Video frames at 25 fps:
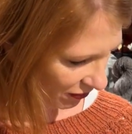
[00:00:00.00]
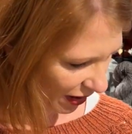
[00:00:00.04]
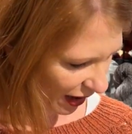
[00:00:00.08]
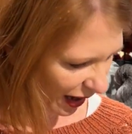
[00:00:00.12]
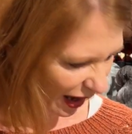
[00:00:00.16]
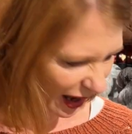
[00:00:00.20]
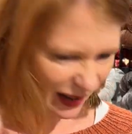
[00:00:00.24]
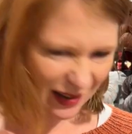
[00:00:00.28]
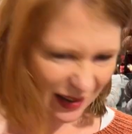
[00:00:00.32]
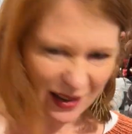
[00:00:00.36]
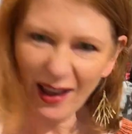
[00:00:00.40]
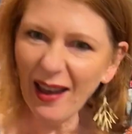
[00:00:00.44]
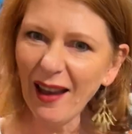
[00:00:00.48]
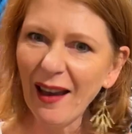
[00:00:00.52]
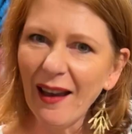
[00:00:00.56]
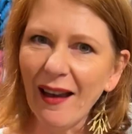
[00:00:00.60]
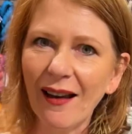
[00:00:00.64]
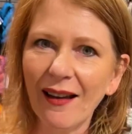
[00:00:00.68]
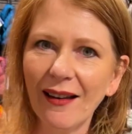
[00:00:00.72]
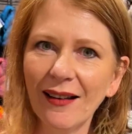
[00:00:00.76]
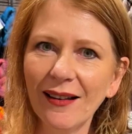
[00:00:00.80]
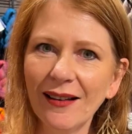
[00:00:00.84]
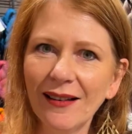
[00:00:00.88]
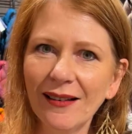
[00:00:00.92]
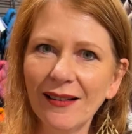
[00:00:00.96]
yeah,
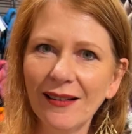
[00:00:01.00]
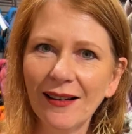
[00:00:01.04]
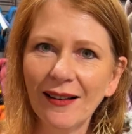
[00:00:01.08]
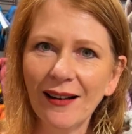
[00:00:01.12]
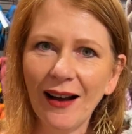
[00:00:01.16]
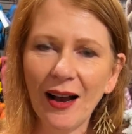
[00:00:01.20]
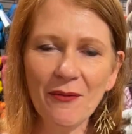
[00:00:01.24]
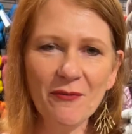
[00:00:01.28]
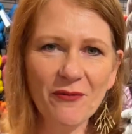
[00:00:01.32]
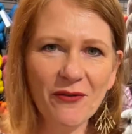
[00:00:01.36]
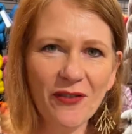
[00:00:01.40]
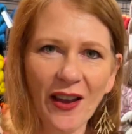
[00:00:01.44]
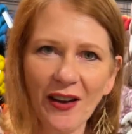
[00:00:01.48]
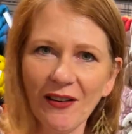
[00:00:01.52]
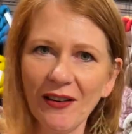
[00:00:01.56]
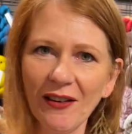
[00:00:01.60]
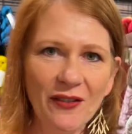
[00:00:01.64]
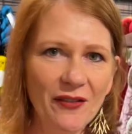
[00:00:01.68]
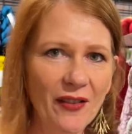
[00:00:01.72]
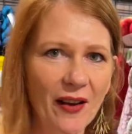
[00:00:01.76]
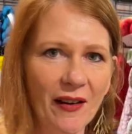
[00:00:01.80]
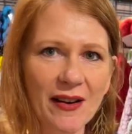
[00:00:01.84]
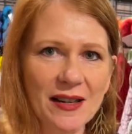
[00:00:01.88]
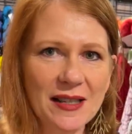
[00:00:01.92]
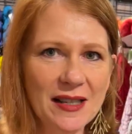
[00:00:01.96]
I'm very,
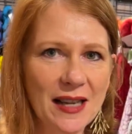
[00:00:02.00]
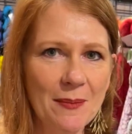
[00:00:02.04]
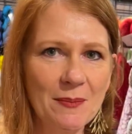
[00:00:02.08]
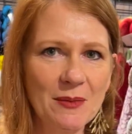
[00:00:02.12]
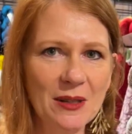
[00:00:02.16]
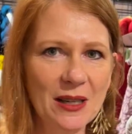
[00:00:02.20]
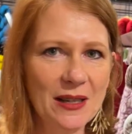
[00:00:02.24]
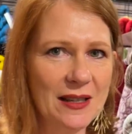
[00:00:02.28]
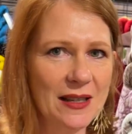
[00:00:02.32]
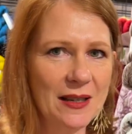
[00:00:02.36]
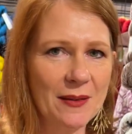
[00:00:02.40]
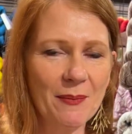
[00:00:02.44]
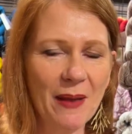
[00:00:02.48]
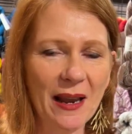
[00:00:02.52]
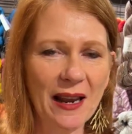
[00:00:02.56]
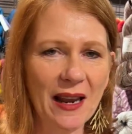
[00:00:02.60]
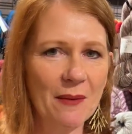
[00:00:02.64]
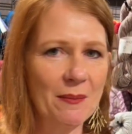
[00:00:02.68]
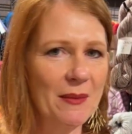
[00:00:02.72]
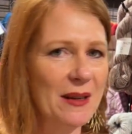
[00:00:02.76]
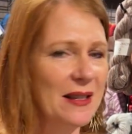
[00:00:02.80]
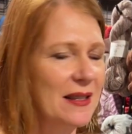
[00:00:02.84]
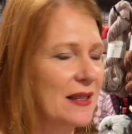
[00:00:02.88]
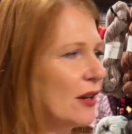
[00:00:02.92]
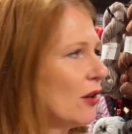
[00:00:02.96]
very tempted to make it
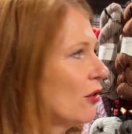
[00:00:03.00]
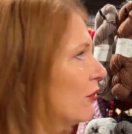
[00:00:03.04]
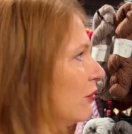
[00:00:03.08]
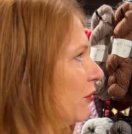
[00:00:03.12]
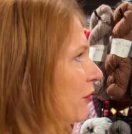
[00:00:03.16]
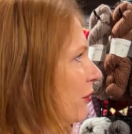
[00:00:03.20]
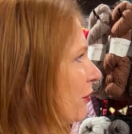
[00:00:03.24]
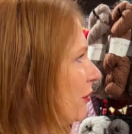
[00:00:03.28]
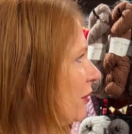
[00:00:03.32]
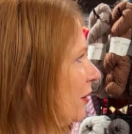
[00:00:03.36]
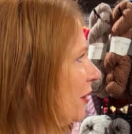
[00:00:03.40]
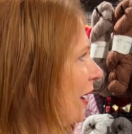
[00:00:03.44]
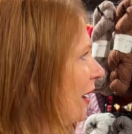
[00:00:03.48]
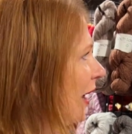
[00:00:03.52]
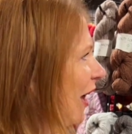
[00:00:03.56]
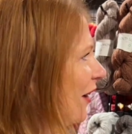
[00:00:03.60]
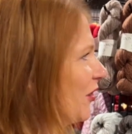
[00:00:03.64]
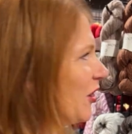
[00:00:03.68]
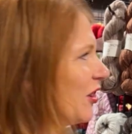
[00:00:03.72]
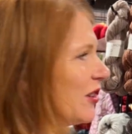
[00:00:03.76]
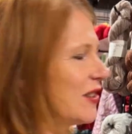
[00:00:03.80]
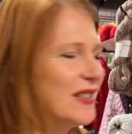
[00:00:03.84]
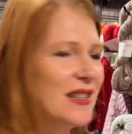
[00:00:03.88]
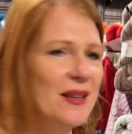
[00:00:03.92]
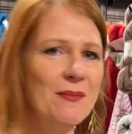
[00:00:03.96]
myself. I've
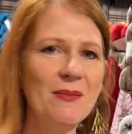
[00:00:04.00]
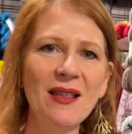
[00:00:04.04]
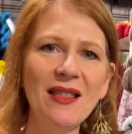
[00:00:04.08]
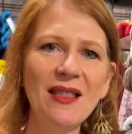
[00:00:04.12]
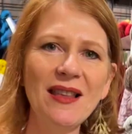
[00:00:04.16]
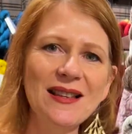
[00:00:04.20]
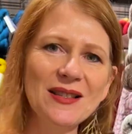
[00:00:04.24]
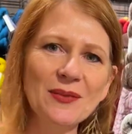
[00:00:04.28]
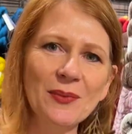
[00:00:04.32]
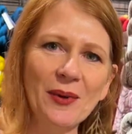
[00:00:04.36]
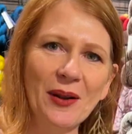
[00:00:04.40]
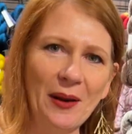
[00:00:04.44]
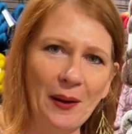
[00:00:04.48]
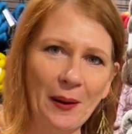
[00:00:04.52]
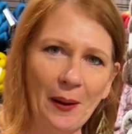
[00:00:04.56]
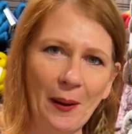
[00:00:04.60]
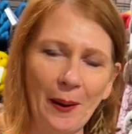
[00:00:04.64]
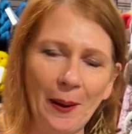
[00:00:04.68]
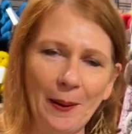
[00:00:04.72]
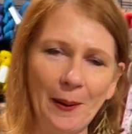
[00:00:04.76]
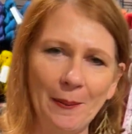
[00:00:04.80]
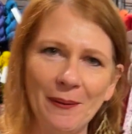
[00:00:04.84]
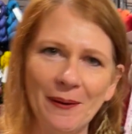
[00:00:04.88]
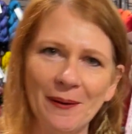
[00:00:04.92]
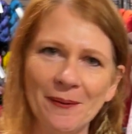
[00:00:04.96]
got some of this one at
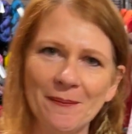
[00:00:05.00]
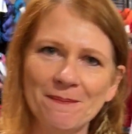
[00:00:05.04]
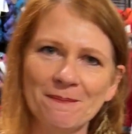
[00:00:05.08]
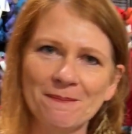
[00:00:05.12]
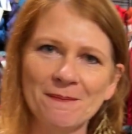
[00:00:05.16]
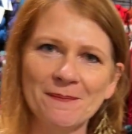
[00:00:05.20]
home.